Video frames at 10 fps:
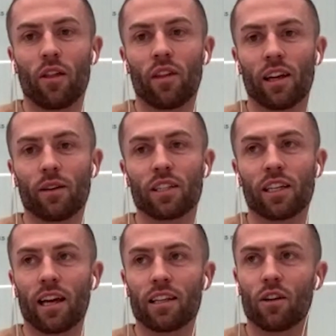I think it was a
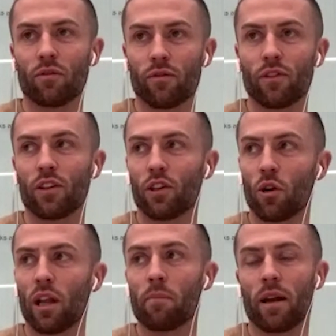case of,
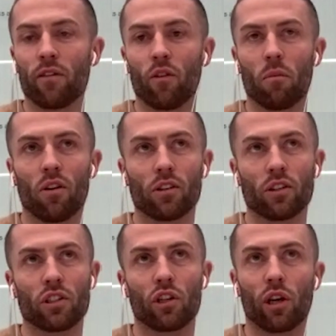like many
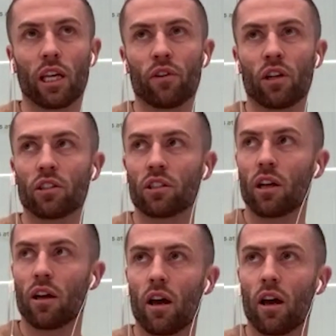footballers, you got given us